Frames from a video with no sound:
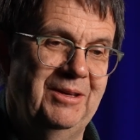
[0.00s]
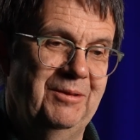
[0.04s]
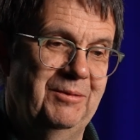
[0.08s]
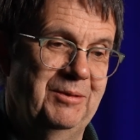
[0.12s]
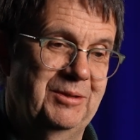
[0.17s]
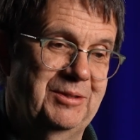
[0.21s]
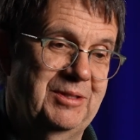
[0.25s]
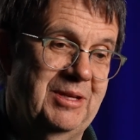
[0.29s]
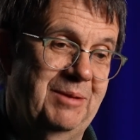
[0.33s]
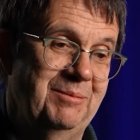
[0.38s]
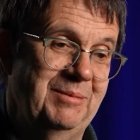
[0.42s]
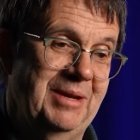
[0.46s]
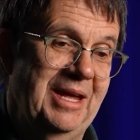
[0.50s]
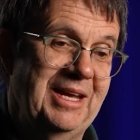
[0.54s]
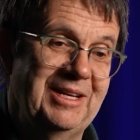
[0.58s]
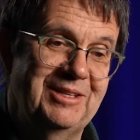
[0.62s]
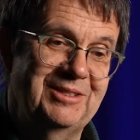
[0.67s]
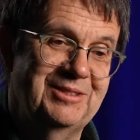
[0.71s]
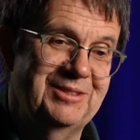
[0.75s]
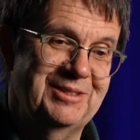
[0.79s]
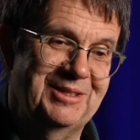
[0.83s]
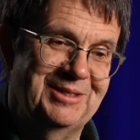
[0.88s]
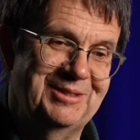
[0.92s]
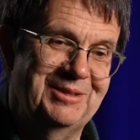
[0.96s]
well, some
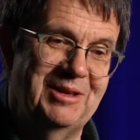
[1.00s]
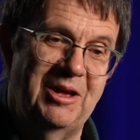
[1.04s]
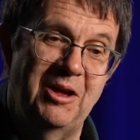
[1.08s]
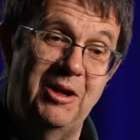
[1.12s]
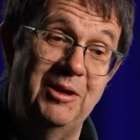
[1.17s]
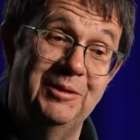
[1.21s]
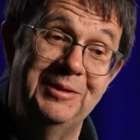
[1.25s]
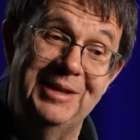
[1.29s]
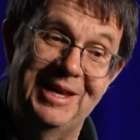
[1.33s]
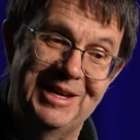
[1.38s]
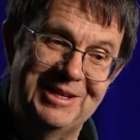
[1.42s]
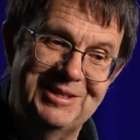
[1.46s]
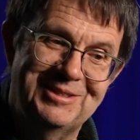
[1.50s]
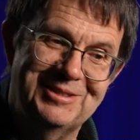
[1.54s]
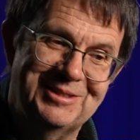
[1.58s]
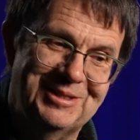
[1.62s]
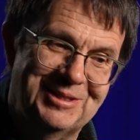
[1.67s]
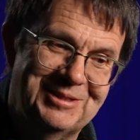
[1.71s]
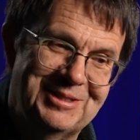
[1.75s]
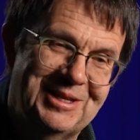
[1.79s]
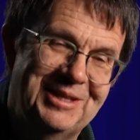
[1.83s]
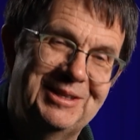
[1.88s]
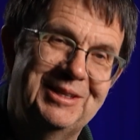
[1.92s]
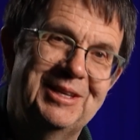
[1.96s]
nights, all nights,
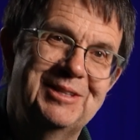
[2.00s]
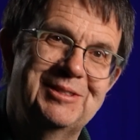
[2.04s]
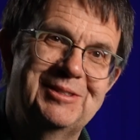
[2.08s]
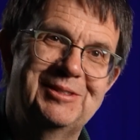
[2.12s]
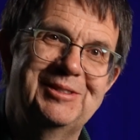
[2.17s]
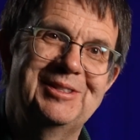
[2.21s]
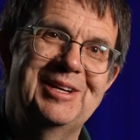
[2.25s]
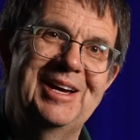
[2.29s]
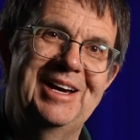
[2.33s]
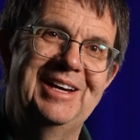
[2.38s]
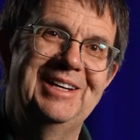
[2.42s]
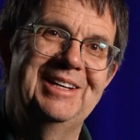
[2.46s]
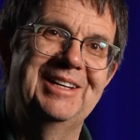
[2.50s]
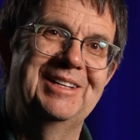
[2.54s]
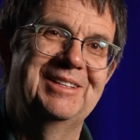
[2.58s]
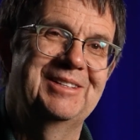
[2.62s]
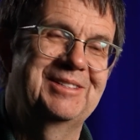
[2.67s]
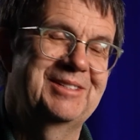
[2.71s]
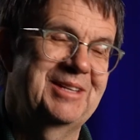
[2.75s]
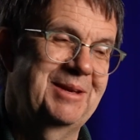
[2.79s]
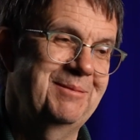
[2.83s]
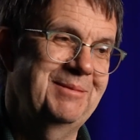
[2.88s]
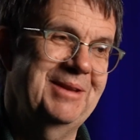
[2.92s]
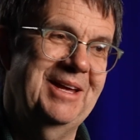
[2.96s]
the sun doesn't shine, and
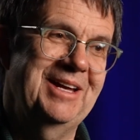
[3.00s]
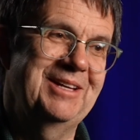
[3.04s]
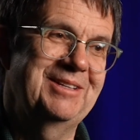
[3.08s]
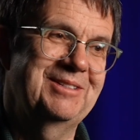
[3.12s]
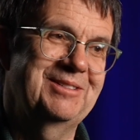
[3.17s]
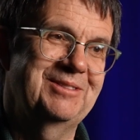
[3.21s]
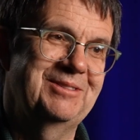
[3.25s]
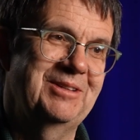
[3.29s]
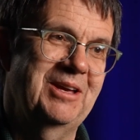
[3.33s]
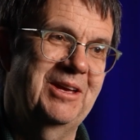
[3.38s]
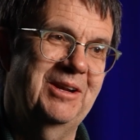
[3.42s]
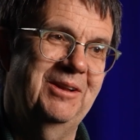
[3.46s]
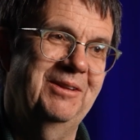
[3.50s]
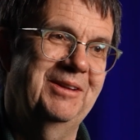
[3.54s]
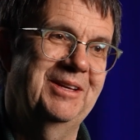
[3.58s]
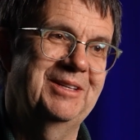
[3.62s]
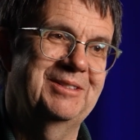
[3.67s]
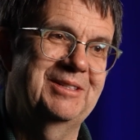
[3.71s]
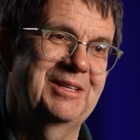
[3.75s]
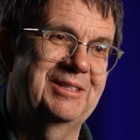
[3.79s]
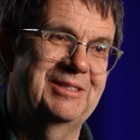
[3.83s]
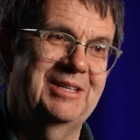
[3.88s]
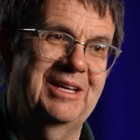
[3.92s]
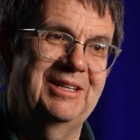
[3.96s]
some nights, not only
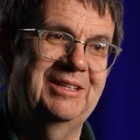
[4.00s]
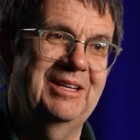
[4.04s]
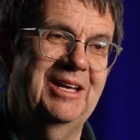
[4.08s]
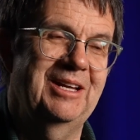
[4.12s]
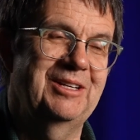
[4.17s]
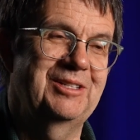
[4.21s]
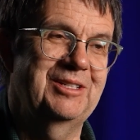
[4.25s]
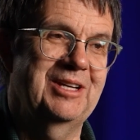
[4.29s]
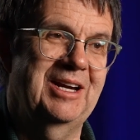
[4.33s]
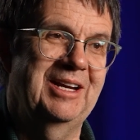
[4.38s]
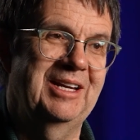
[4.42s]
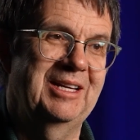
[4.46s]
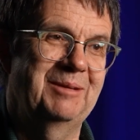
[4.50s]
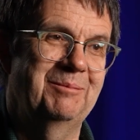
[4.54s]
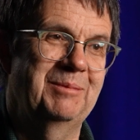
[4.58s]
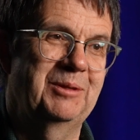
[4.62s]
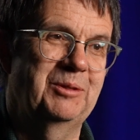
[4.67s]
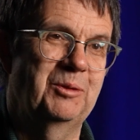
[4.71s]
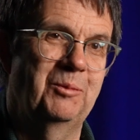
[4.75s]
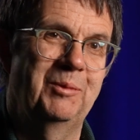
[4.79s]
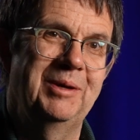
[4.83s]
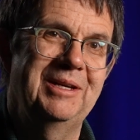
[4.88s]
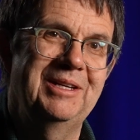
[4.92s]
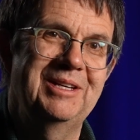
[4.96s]
is the sun not shining,
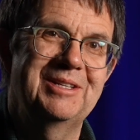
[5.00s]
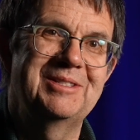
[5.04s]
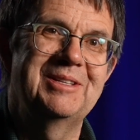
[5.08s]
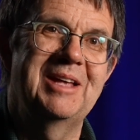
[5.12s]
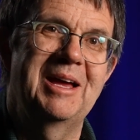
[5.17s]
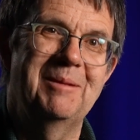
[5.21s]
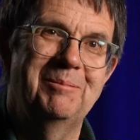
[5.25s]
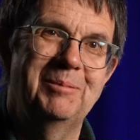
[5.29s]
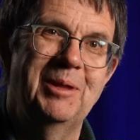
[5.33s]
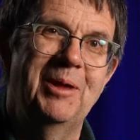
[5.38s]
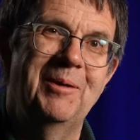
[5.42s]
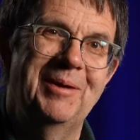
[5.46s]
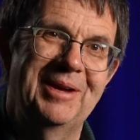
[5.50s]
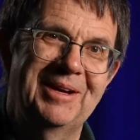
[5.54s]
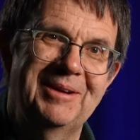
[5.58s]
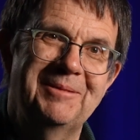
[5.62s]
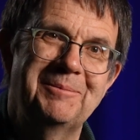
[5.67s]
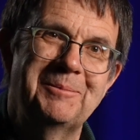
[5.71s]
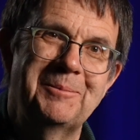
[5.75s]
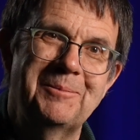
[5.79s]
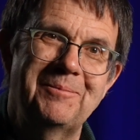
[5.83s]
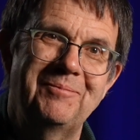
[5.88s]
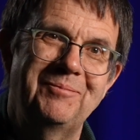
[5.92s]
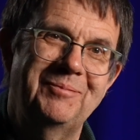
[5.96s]
but the wind is not
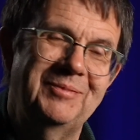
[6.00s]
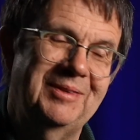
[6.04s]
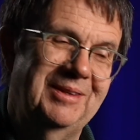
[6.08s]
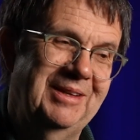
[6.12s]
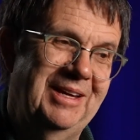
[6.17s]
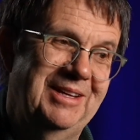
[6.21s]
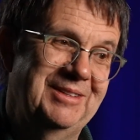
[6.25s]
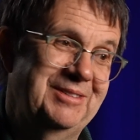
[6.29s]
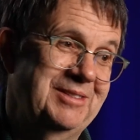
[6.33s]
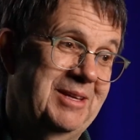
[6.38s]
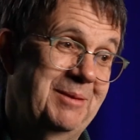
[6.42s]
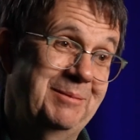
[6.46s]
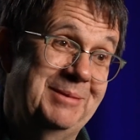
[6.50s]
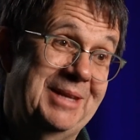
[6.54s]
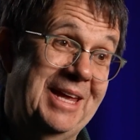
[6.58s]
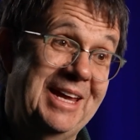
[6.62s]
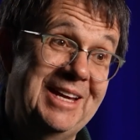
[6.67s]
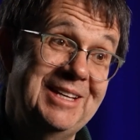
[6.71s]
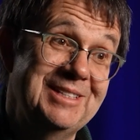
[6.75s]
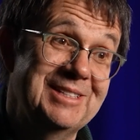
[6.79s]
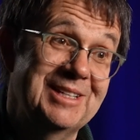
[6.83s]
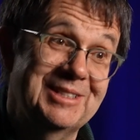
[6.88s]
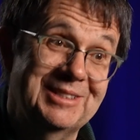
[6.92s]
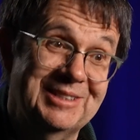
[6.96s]
blowing, and some
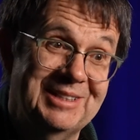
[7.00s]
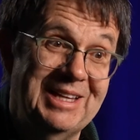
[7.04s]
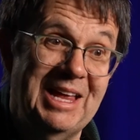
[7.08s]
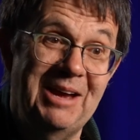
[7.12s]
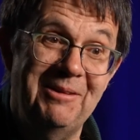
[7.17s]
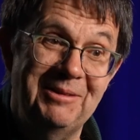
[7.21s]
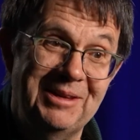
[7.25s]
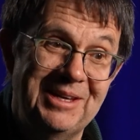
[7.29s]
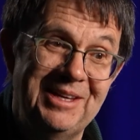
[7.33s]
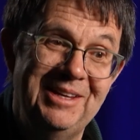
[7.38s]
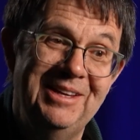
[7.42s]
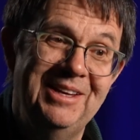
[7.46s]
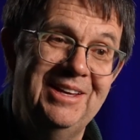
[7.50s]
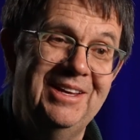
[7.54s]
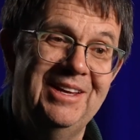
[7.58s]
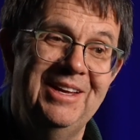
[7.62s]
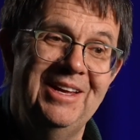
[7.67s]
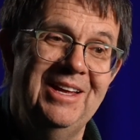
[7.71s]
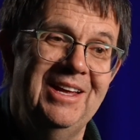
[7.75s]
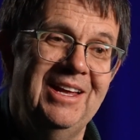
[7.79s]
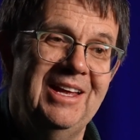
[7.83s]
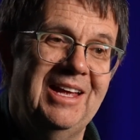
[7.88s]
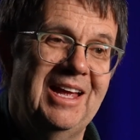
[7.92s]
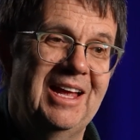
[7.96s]
days it's cloudy,
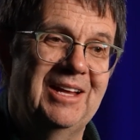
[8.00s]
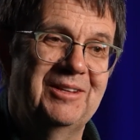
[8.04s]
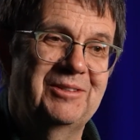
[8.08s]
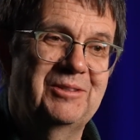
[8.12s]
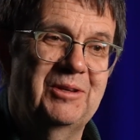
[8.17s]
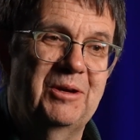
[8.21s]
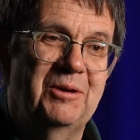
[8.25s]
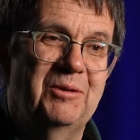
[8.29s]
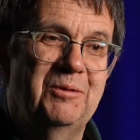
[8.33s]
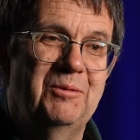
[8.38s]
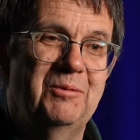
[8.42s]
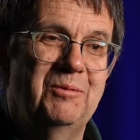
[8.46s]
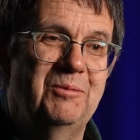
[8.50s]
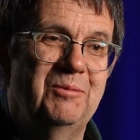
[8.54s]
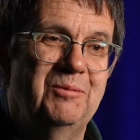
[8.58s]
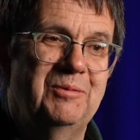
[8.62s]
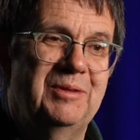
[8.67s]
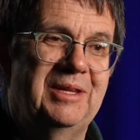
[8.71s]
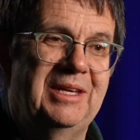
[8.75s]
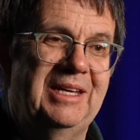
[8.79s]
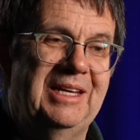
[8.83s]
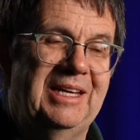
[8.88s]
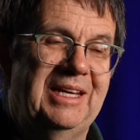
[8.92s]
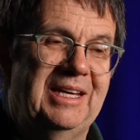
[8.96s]
and so
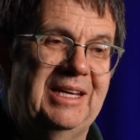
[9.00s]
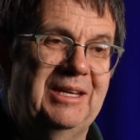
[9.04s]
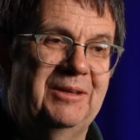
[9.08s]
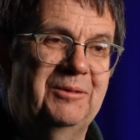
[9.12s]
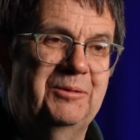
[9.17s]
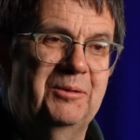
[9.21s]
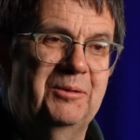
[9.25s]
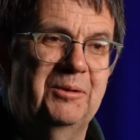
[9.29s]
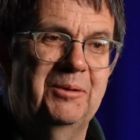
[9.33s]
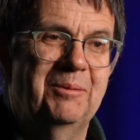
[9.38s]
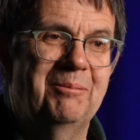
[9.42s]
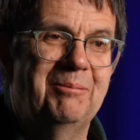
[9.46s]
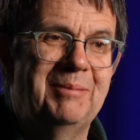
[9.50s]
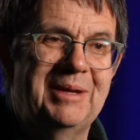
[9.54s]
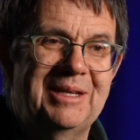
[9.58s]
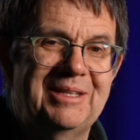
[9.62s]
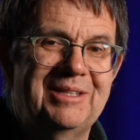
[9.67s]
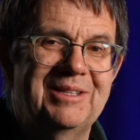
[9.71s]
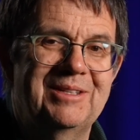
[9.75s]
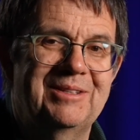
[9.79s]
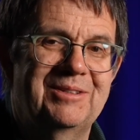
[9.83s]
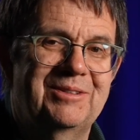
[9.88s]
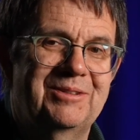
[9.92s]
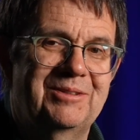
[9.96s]
the
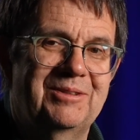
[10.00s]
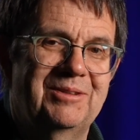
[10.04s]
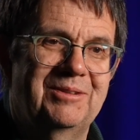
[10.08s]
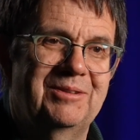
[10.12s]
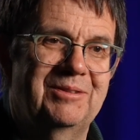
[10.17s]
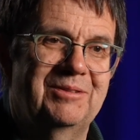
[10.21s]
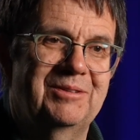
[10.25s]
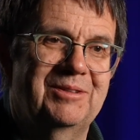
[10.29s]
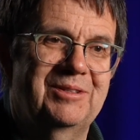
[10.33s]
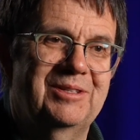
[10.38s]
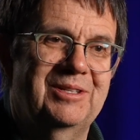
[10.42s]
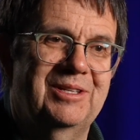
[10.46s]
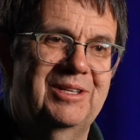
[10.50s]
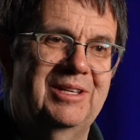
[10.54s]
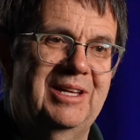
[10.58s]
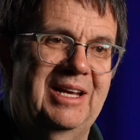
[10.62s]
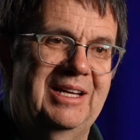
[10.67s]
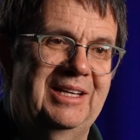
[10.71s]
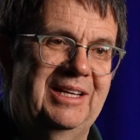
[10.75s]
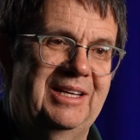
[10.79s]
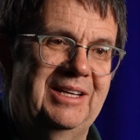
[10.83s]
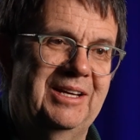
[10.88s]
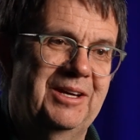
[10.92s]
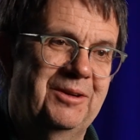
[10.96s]
intermittent,
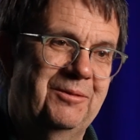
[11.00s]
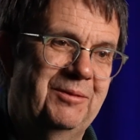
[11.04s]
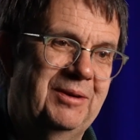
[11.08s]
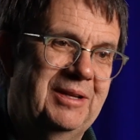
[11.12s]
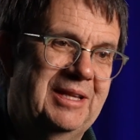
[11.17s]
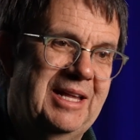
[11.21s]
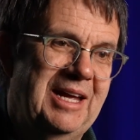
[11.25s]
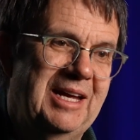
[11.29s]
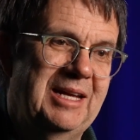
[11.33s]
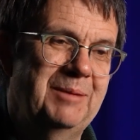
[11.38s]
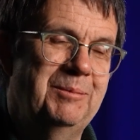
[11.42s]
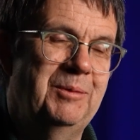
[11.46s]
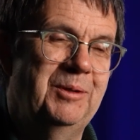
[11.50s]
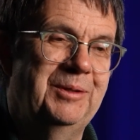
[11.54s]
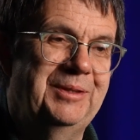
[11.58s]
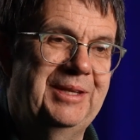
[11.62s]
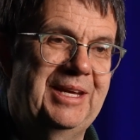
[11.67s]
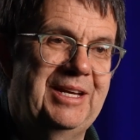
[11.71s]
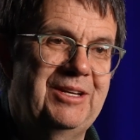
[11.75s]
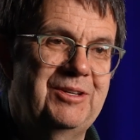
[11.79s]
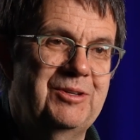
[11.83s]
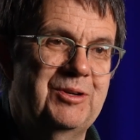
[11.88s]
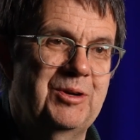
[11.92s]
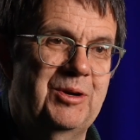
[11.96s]
slightly unreliable
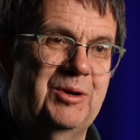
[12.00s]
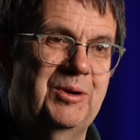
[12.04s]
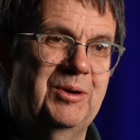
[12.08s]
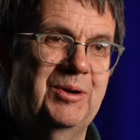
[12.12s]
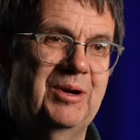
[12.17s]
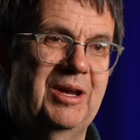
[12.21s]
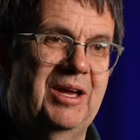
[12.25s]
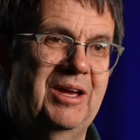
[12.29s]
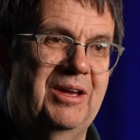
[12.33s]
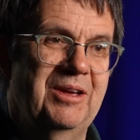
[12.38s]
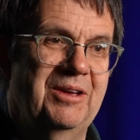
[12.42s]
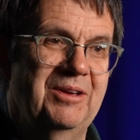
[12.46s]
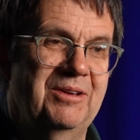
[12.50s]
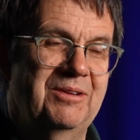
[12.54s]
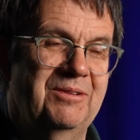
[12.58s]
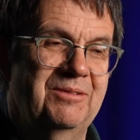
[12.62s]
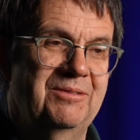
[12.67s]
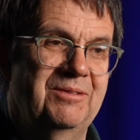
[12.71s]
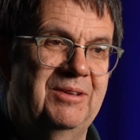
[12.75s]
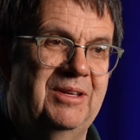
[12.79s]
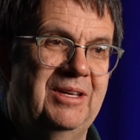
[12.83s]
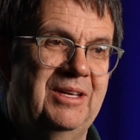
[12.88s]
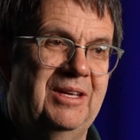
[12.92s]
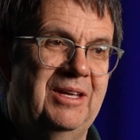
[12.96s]
nature of